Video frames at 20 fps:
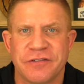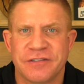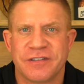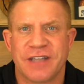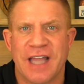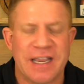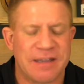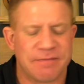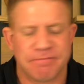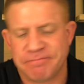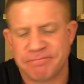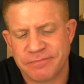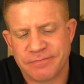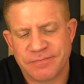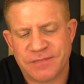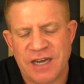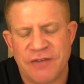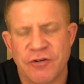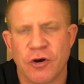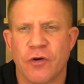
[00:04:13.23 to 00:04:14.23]
Like,
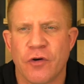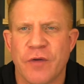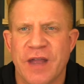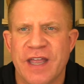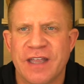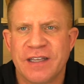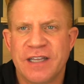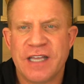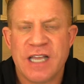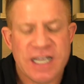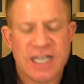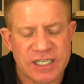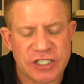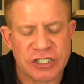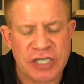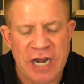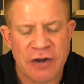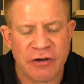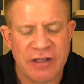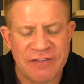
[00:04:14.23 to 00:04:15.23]
it's never going away. Because
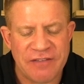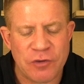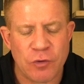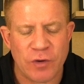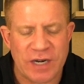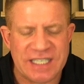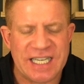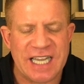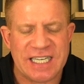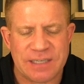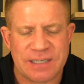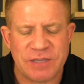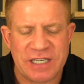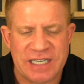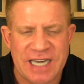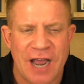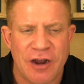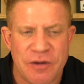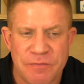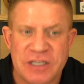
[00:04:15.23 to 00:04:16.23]
generally, if you want to take
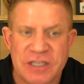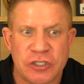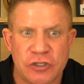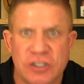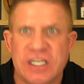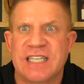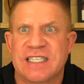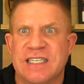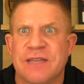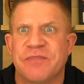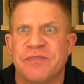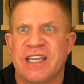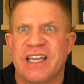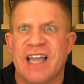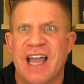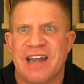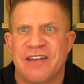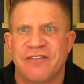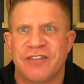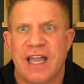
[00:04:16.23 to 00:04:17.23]
something down, it means you said something
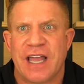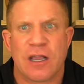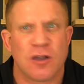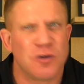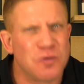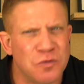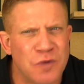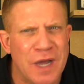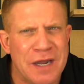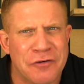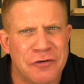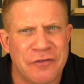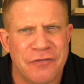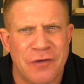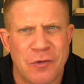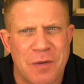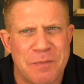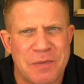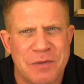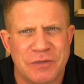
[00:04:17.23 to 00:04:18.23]
kind of like, ooh, I don't know if
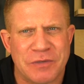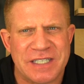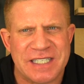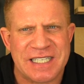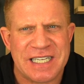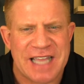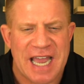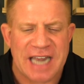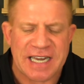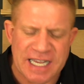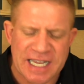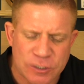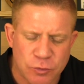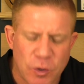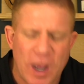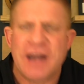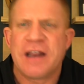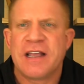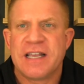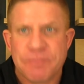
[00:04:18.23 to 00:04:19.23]
I want people to see that. Guess
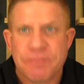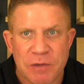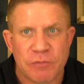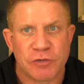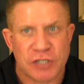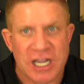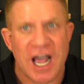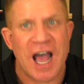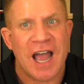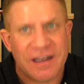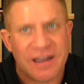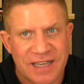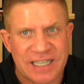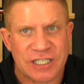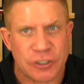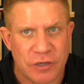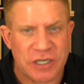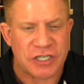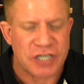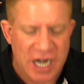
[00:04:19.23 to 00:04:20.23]
what? People saw it. They
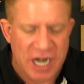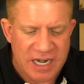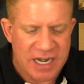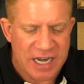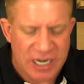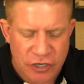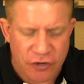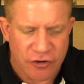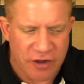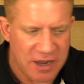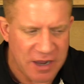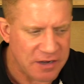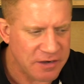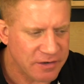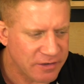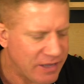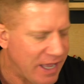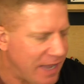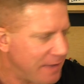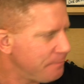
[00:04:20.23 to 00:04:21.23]
screenshotted it. You're done.
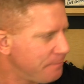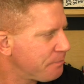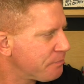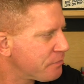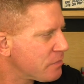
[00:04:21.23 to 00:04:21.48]
Okay.